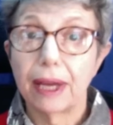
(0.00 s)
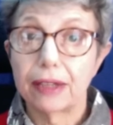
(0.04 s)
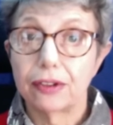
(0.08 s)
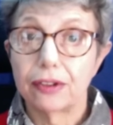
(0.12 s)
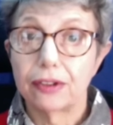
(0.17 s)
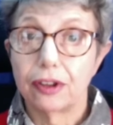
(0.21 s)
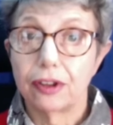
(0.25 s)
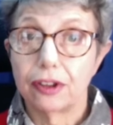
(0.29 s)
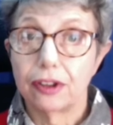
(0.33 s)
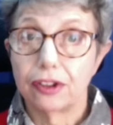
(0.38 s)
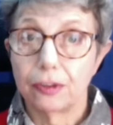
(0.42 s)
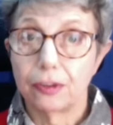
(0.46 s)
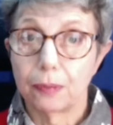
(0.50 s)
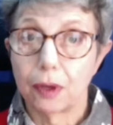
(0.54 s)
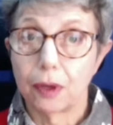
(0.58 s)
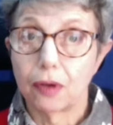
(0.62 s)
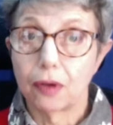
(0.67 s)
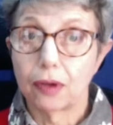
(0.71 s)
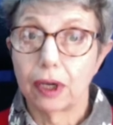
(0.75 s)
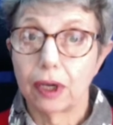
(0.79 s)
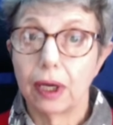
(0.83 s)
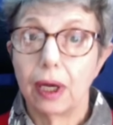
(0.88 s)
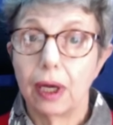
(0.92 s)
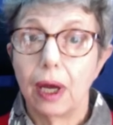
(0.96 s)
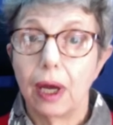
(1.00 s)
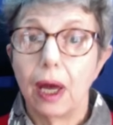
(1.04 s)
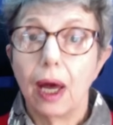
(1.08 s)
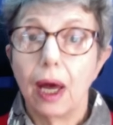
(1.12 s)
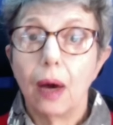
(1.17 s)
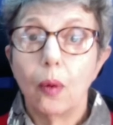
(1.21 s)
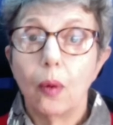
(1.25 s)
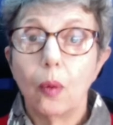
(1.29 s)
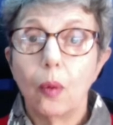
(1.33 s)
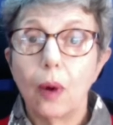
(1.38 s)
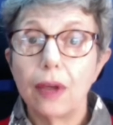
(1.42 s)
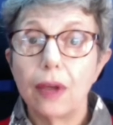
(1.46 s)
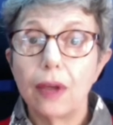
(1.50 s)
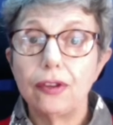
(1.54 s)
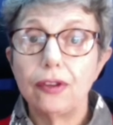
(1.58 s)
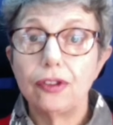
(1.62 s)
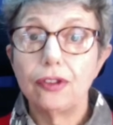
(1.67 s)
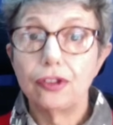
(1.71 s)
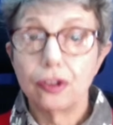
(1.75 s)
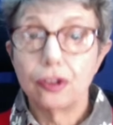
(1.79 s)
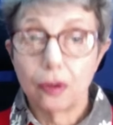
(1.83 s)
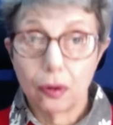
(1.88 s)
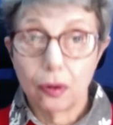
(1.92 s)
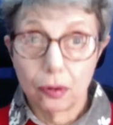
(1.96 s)
back to this blogger.
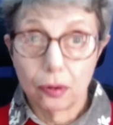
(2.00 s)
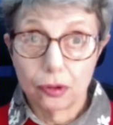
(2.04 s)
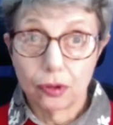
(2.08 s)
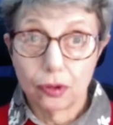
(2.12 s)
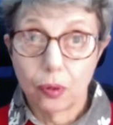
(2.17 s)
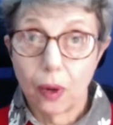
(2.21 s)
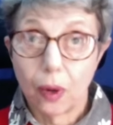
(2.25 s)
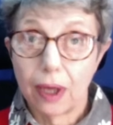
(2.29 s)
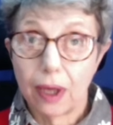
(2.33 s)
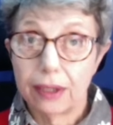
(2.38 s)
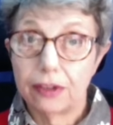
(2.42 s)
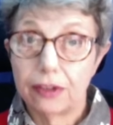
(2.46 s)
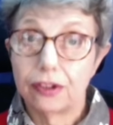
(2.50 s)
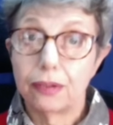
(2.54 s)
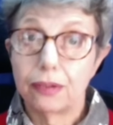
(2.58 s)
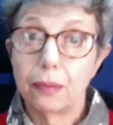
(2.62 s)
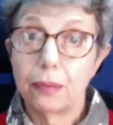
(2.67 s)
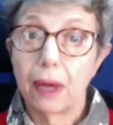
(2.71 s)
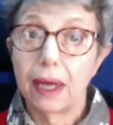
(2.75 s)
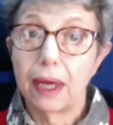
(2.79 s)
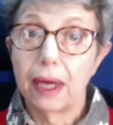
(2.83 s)
Once or twice,